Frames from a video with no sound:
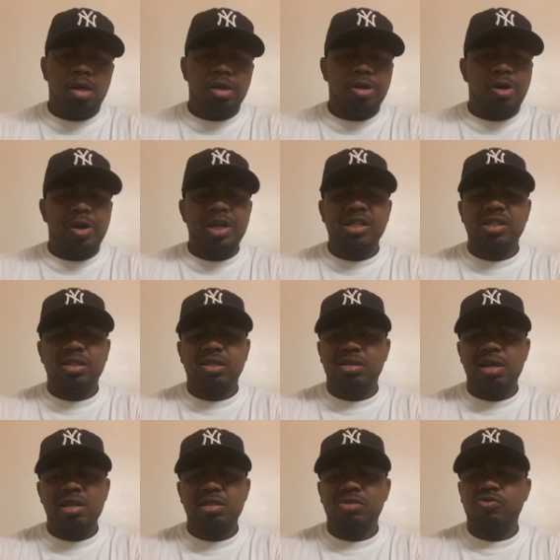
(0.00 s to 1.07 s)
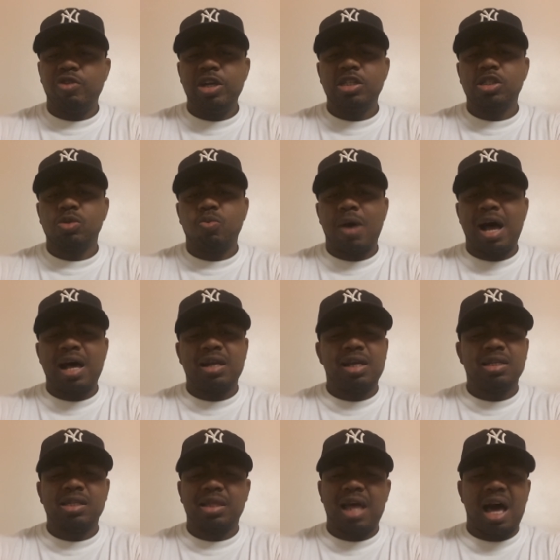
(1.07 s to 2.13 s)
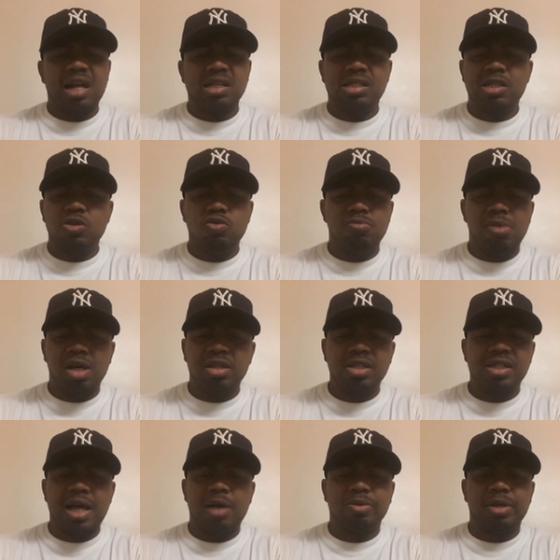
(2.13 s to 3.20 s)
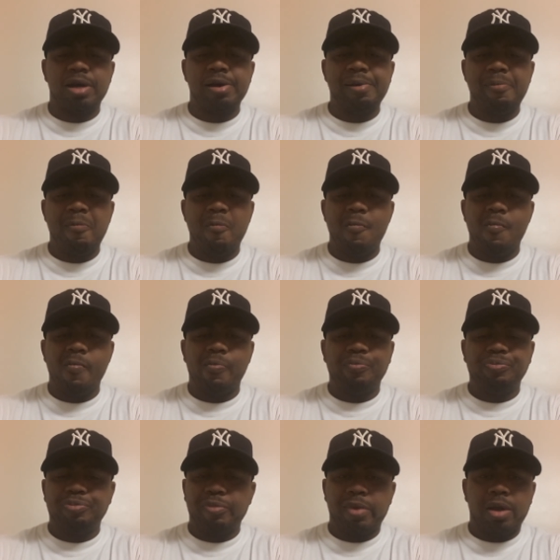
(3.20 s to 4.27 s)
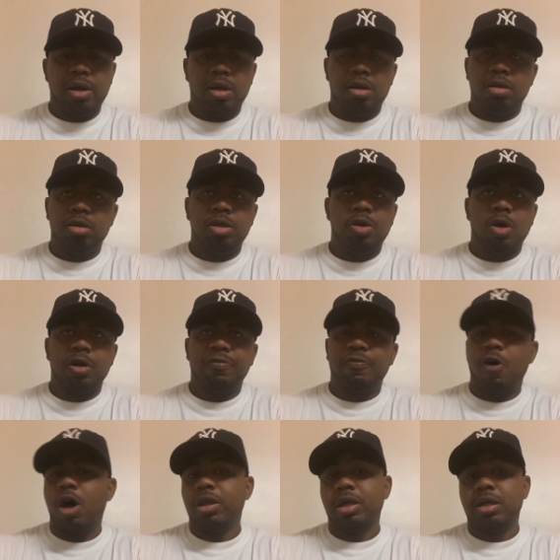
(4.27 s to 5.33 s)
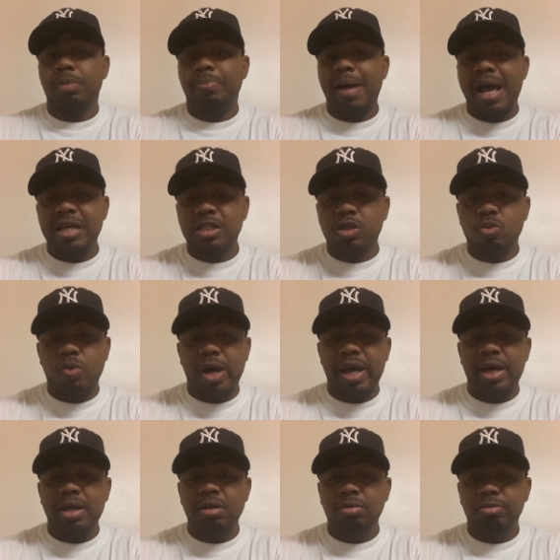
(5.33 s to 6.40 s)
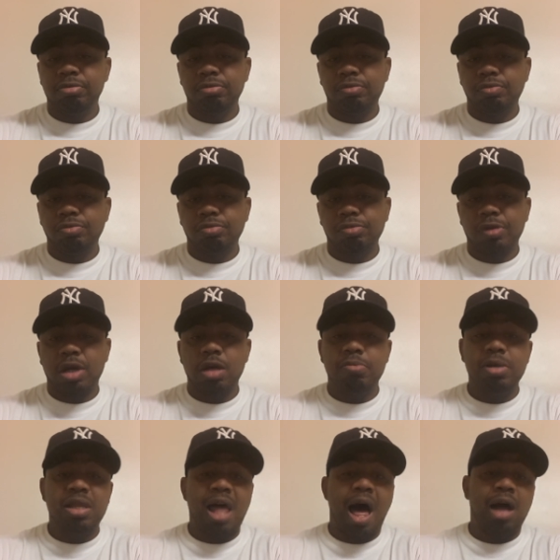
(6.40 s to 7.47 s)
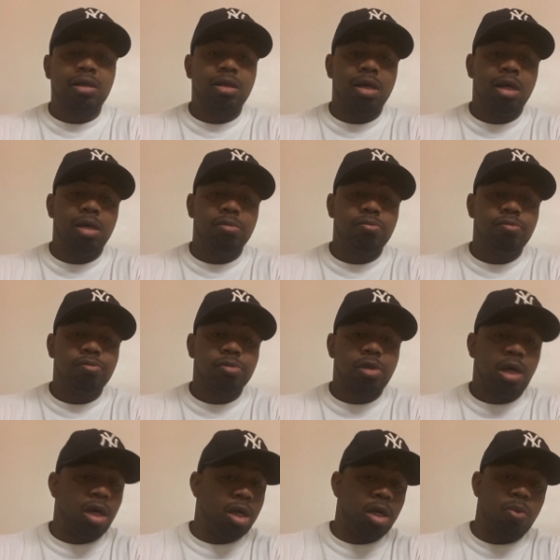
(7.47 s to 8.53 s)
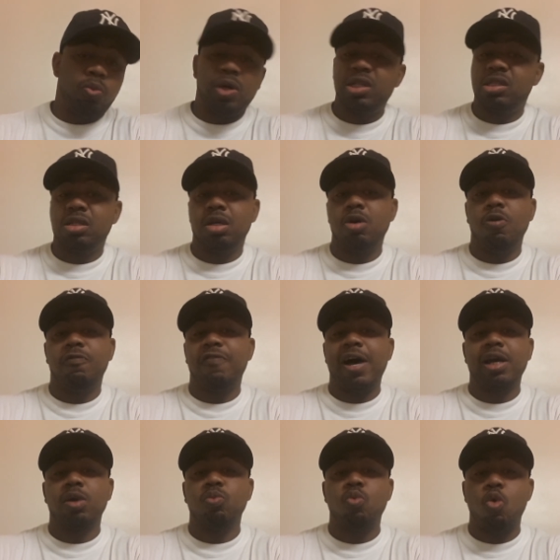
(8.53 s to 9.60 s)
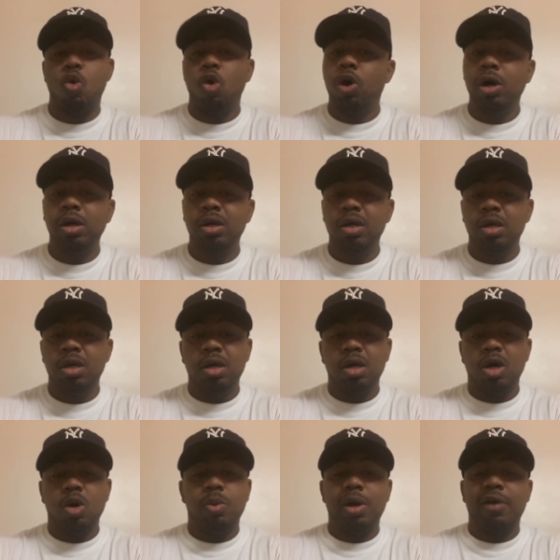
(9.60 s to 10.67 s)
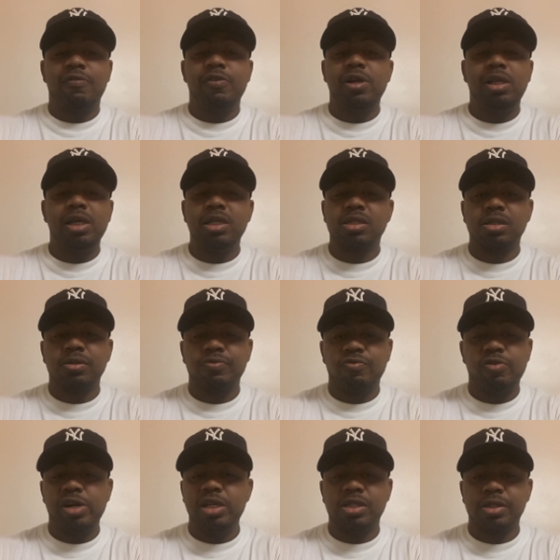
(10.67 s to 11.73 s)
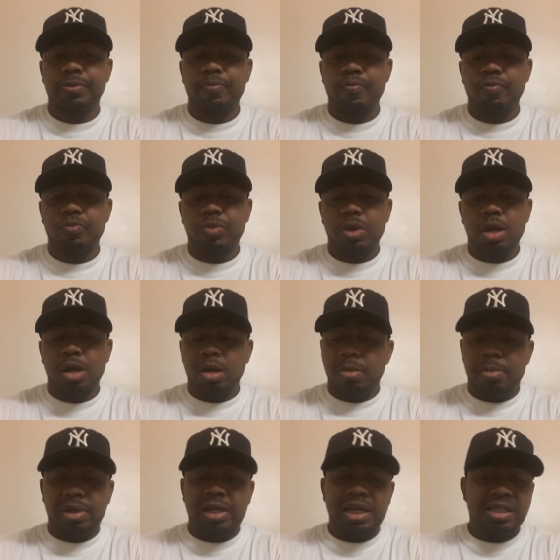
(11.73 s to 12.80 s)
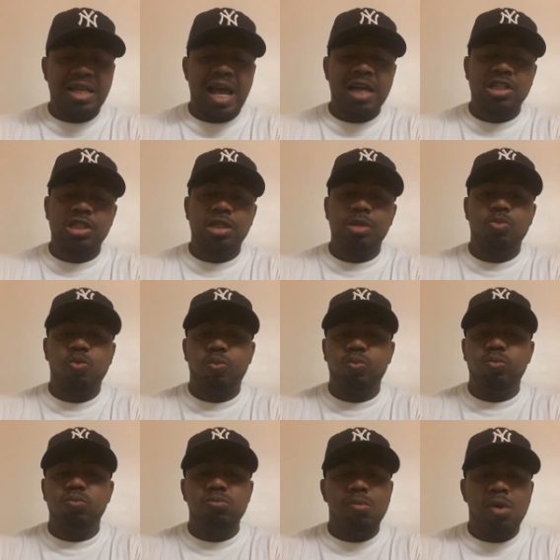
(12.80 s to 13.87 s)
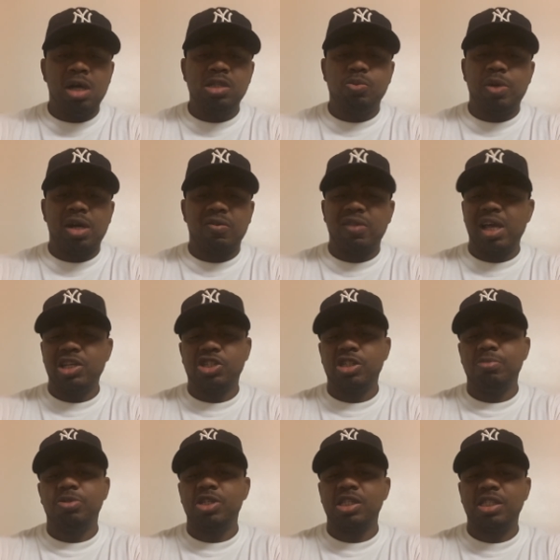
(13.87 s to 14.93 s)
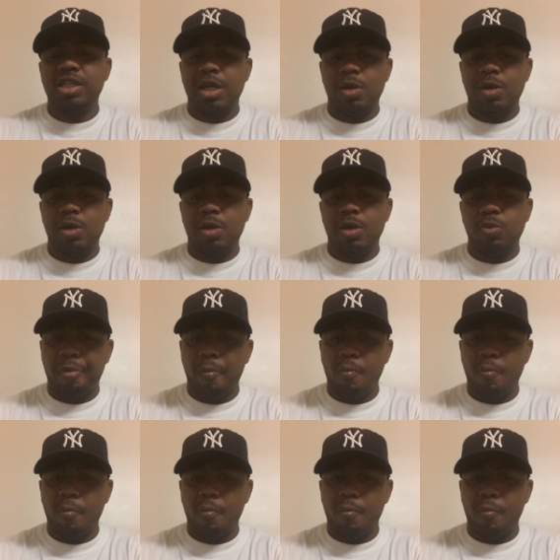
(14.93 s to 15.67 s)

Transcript: you know, there's reasons why there's a lot of single mothers out there. You know, the father could have passed away, could be locked up, could have went to go fight a war, or whatever reason. But there's actually ones where the relationship just didn't work.